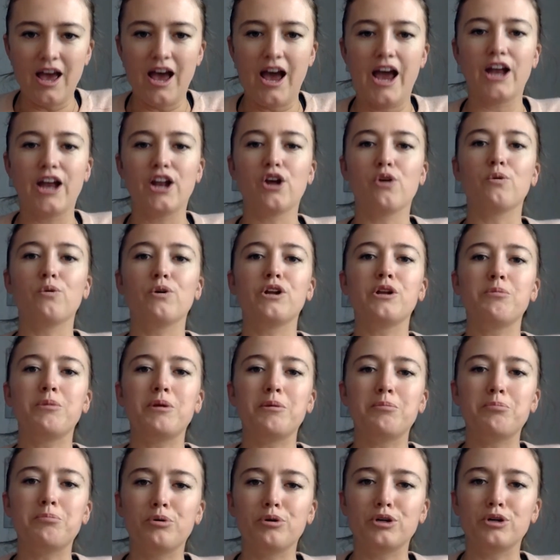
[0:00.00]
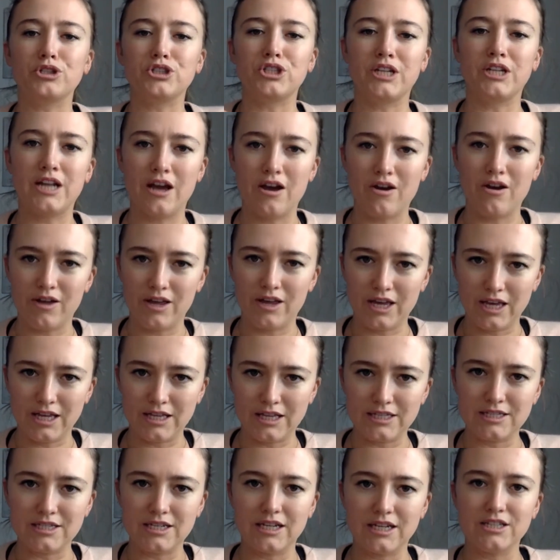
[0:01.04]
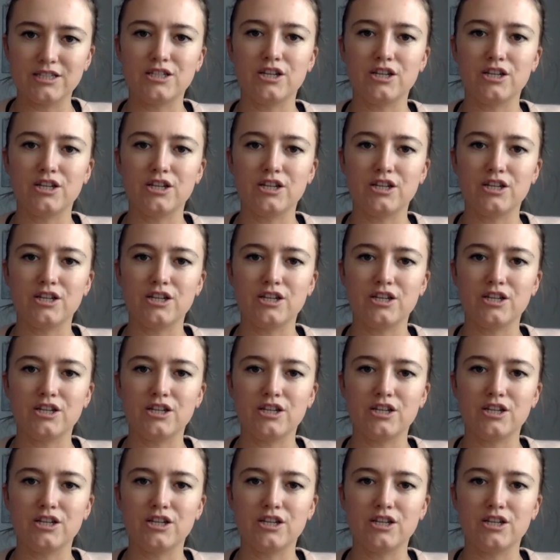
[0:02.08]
I don't want to be pushing out against it.